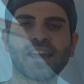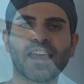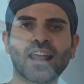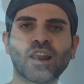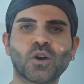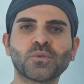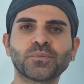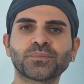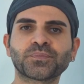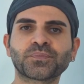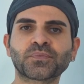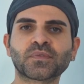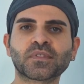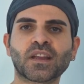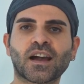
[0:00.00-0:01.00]
Hello,
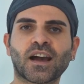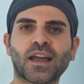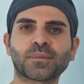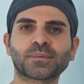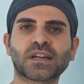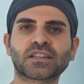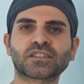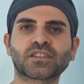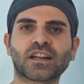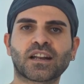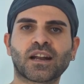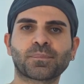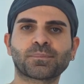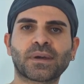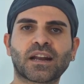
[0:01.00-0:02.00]
I am Dr.
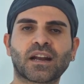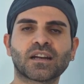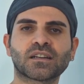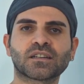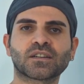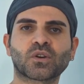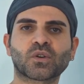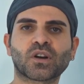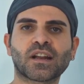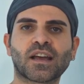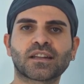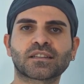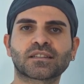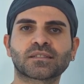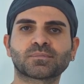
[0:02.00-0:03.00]
Eren Pera, oral
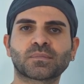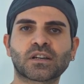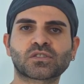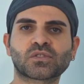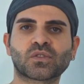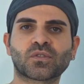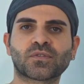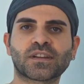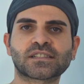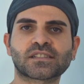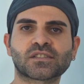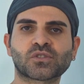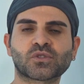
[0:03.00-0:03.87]
and maxillofacial